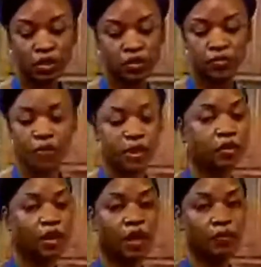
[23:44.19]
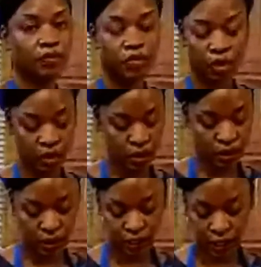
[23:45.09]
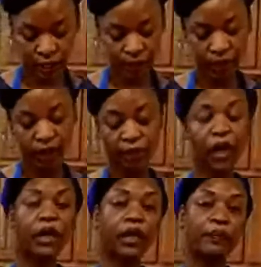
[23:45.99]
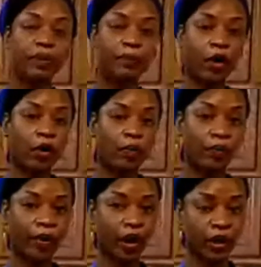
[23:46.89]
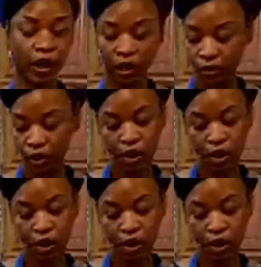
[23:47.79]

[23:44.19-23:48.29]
You can just treat it just the same. And I'm cutting up the bulb part now.